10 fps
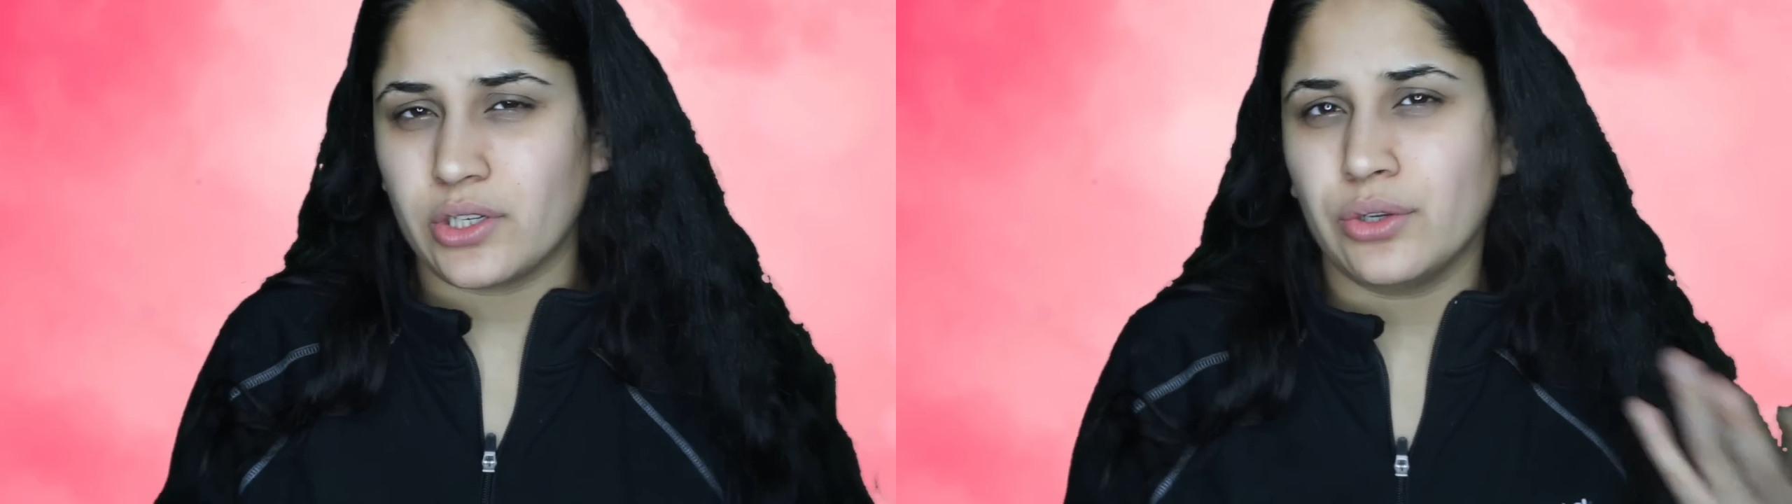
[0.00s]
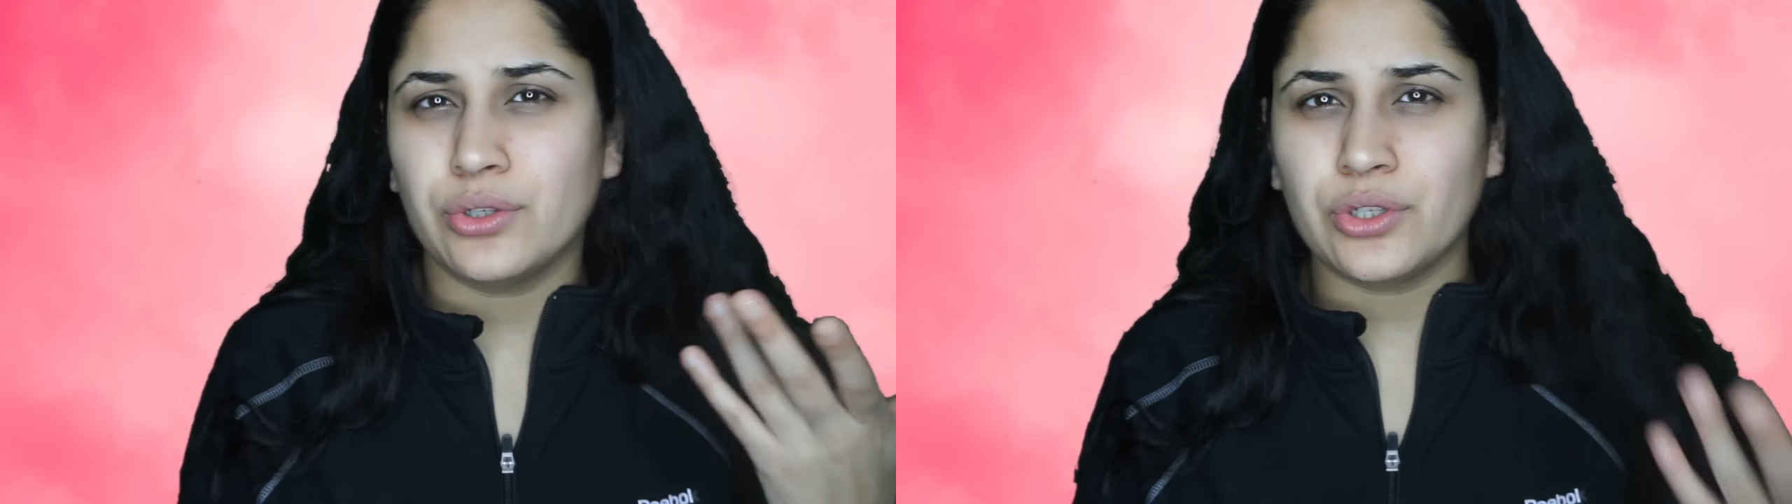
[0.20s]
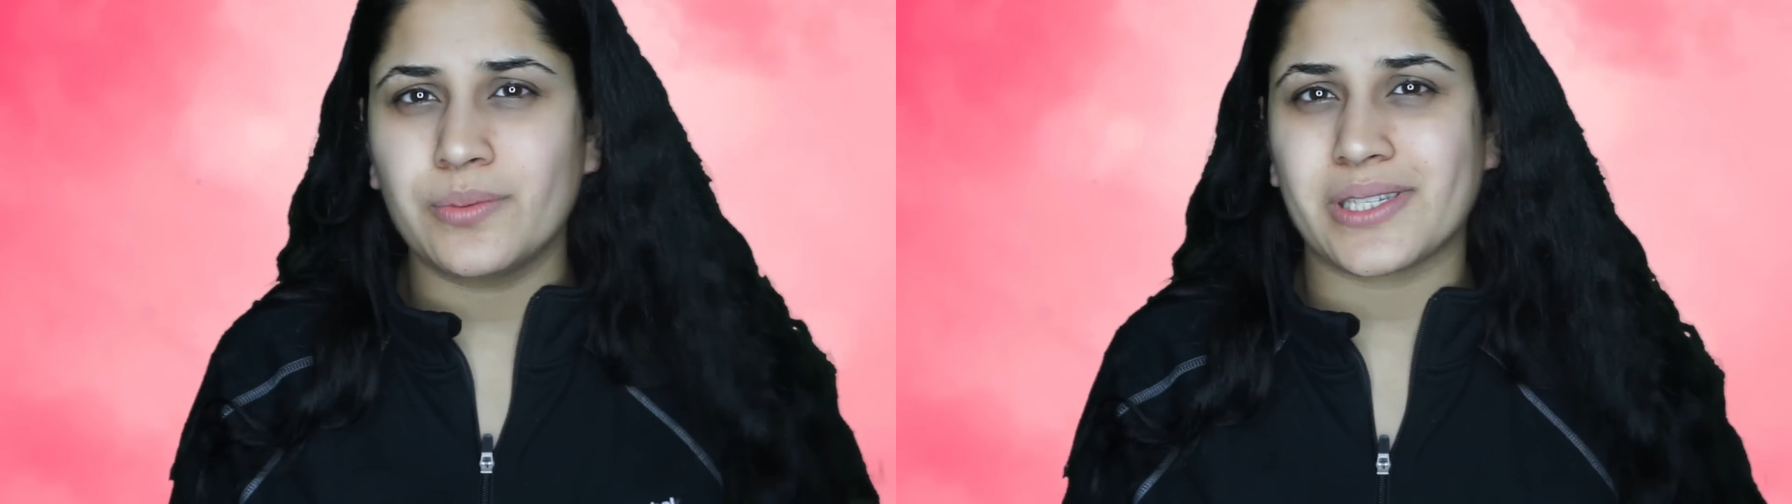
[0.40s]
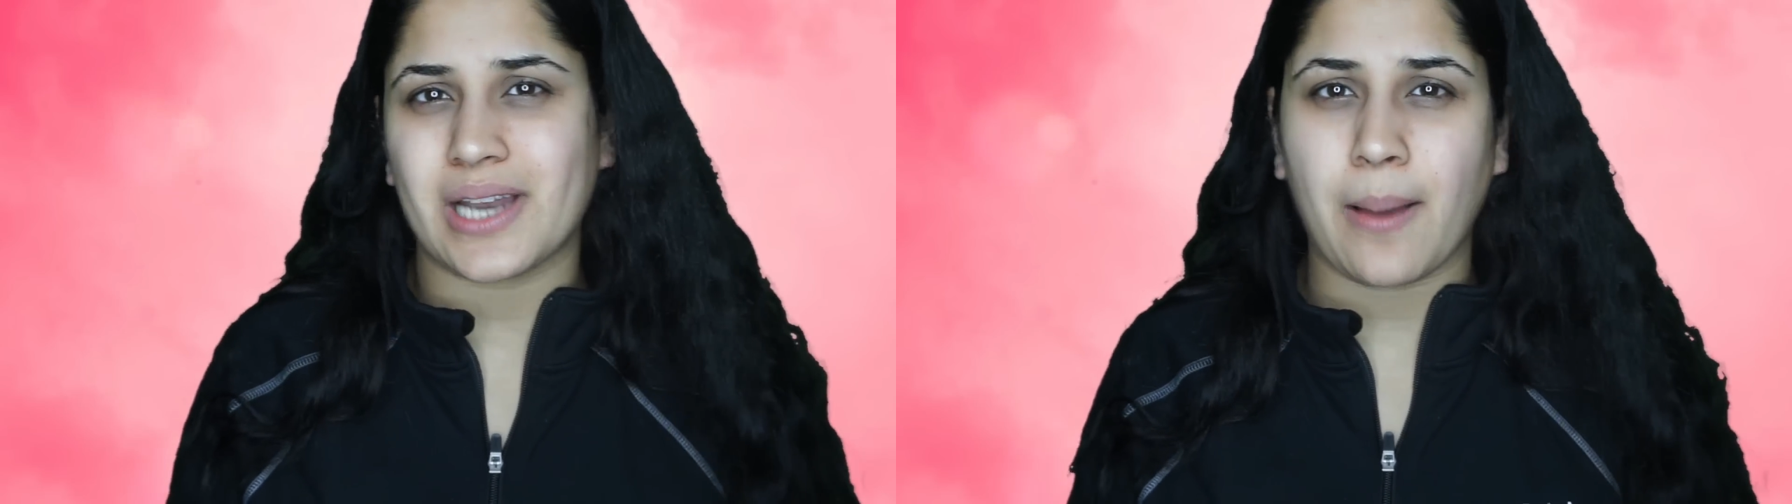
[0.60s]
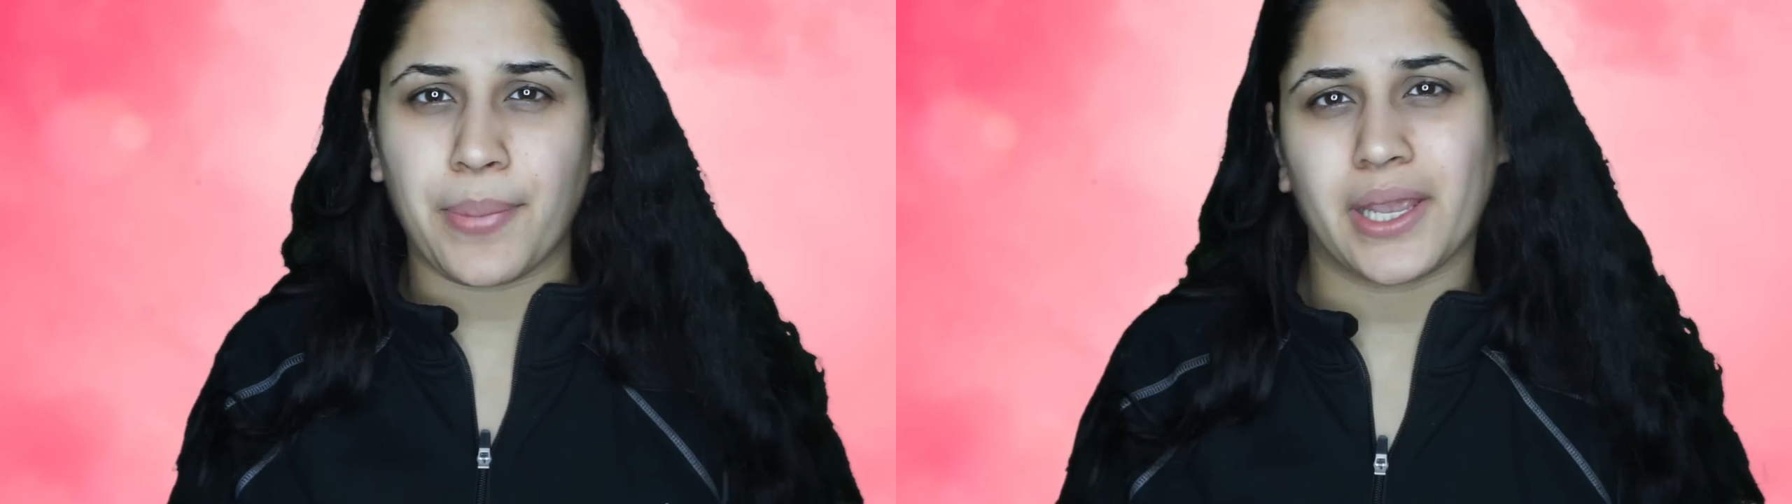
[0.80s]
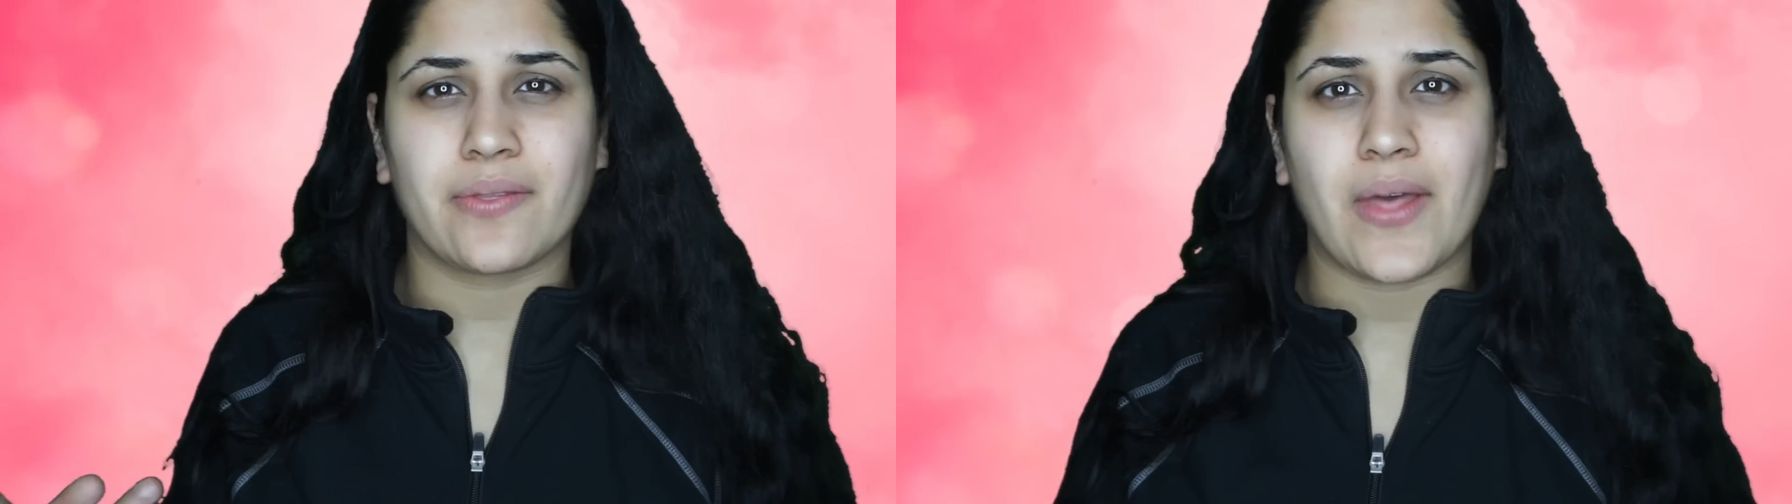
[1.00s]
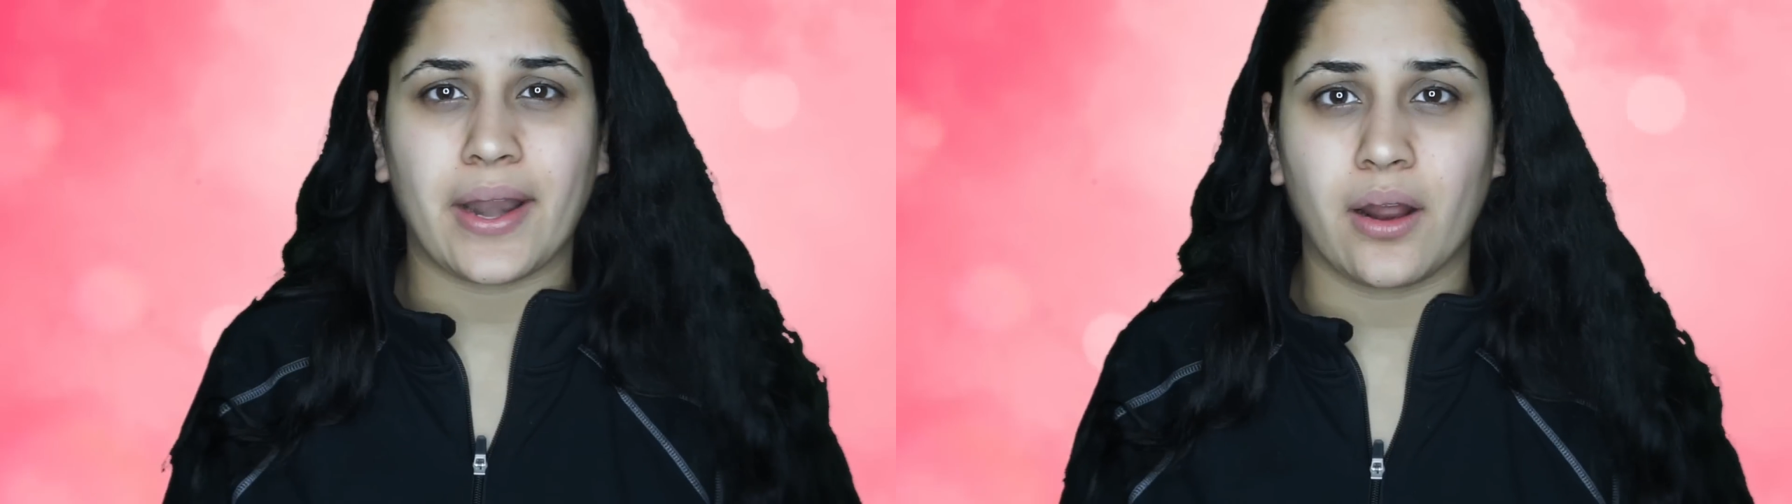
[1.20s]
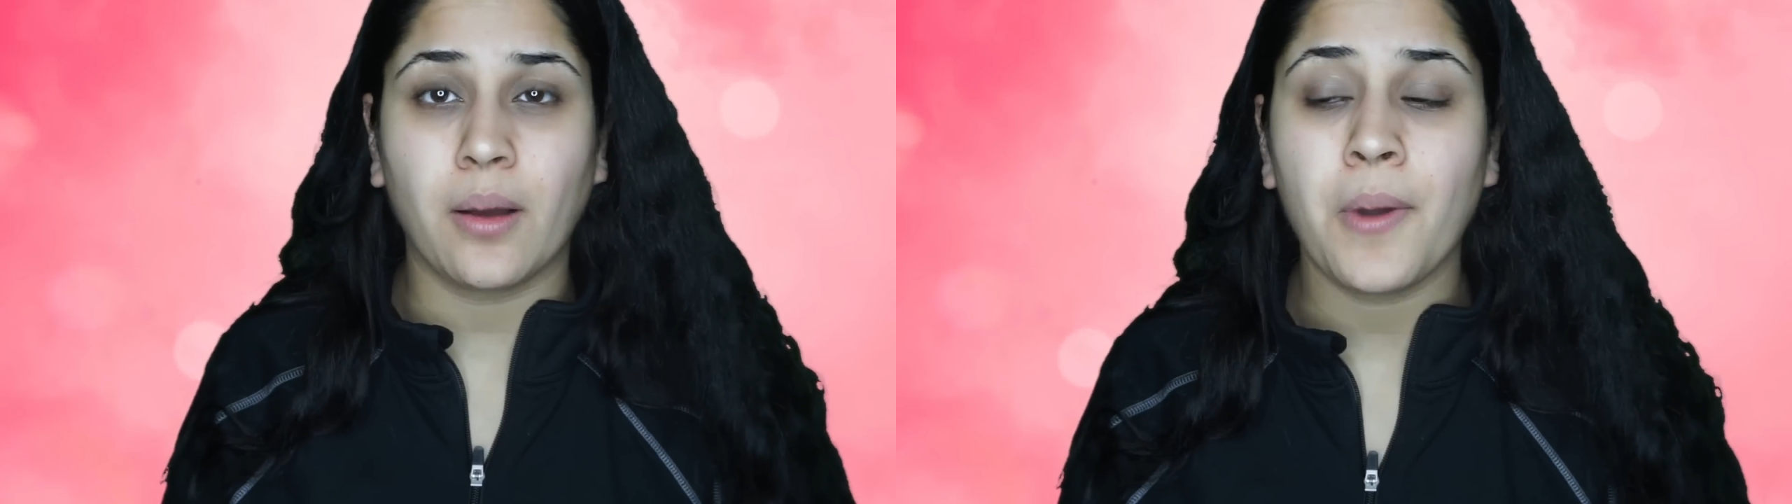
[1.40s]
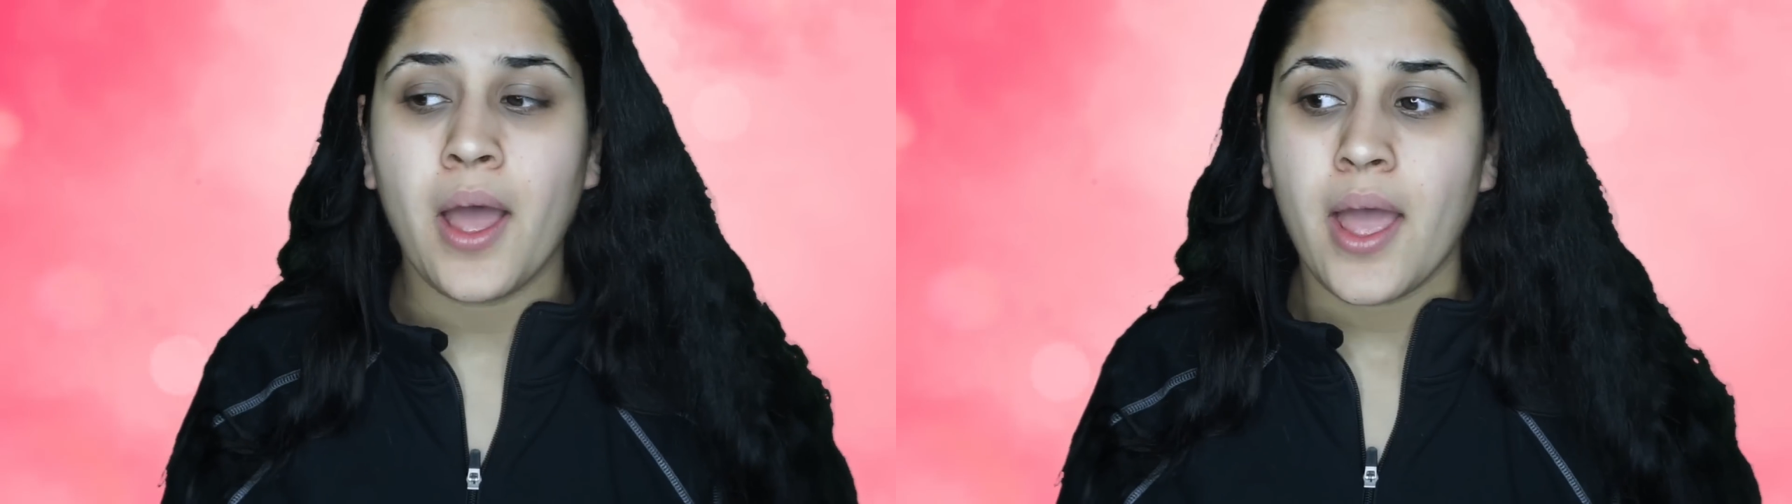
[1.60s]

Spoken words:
YouTube is not picking that up,